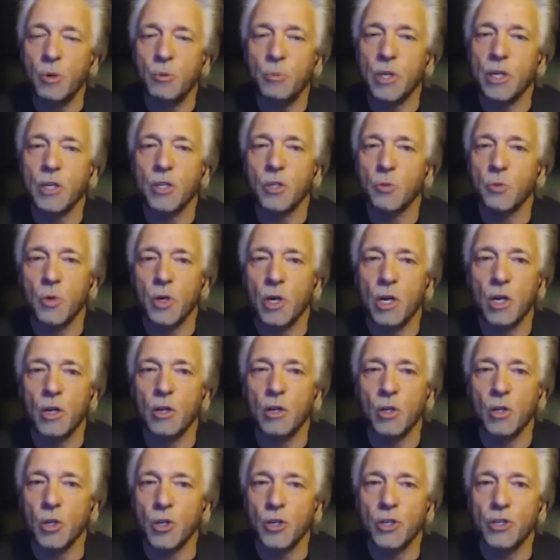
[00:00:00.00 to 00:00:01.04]
because we all
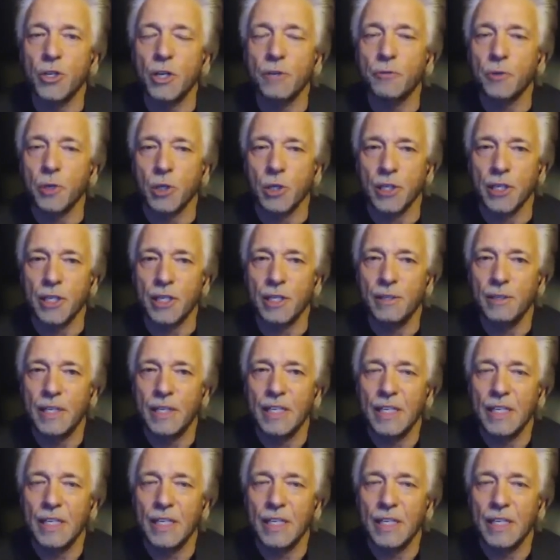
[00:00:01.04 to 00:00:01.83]
learn differently.